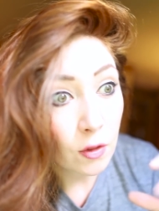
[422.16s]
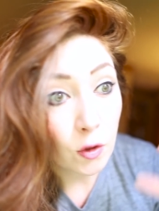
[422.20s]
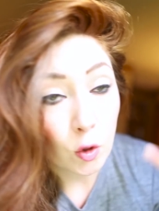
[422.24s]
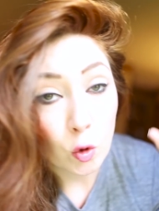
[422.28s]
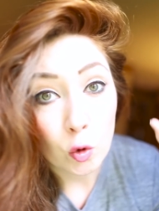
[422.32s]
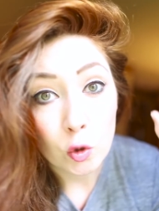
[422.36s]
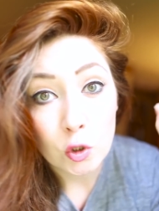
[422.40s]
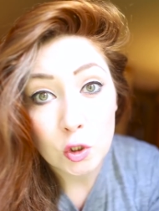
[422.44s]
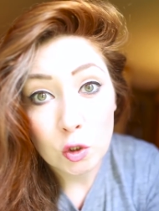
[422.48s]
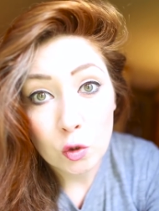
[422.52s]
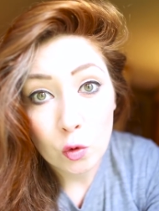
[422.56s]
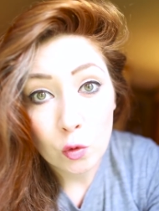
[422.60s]

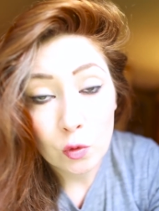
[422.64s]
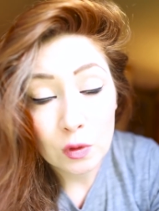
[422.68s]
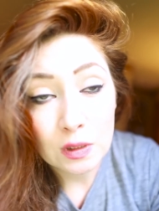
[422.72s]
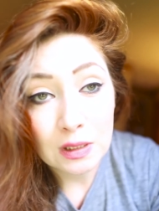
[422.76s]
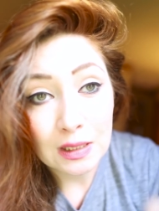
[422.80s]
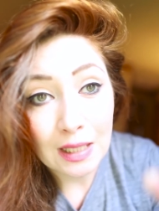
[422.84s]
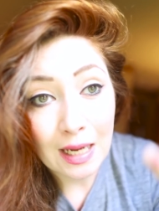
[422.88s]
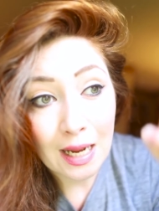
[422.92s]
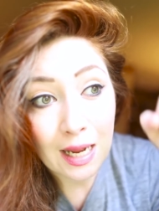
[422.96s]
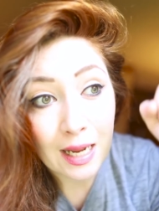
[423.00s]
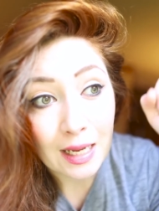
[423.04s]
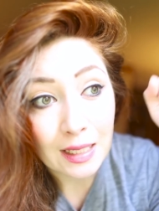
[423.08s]
throw
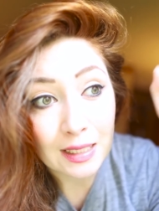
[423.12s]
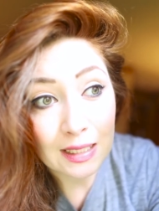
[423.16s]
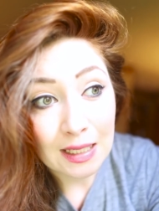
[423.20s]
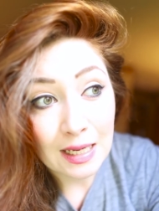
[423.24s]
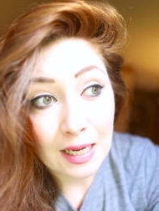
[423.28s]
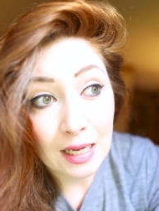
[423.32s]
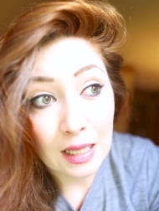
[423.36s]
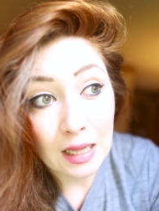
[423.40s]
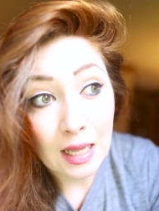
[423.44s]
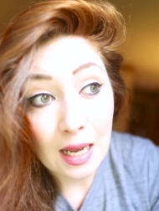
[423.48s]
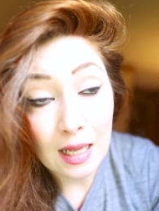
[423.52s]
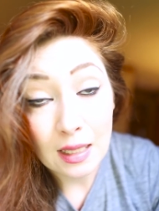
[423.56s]
stones at and
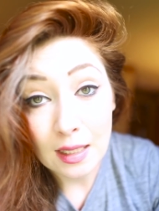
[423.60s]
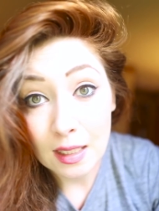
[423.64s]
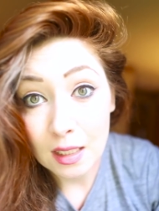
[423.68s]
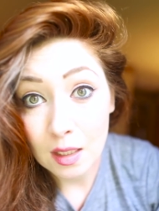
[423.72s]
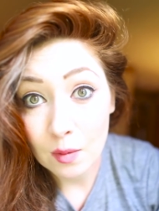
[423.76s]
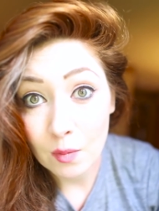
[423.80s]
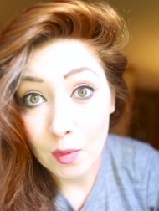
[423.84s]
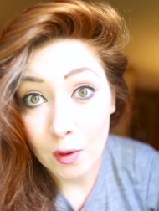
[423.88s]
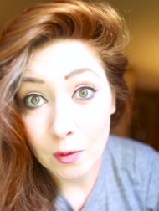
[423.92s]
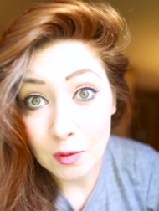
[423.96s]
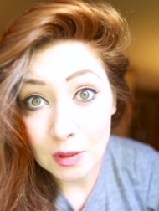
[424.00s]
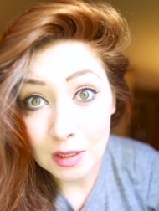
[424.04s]
yell at like
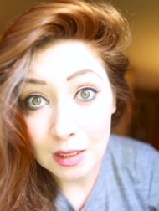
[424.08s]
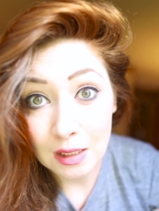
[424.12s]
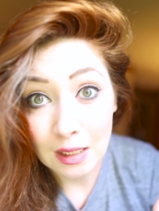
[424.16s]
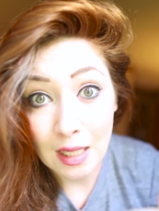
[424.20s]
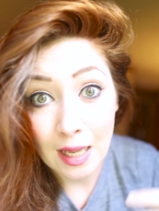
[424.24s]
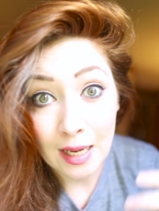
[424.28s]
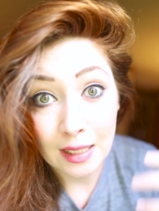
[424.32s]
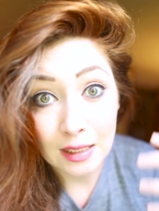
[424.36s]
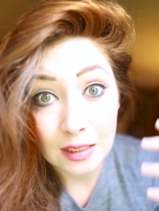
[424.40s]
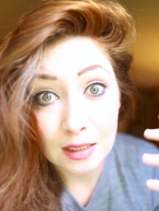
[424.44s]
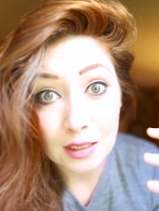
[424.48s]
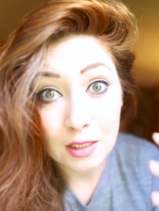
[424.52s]
a mountain
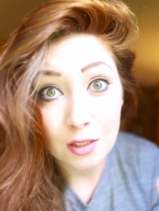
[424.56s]
lion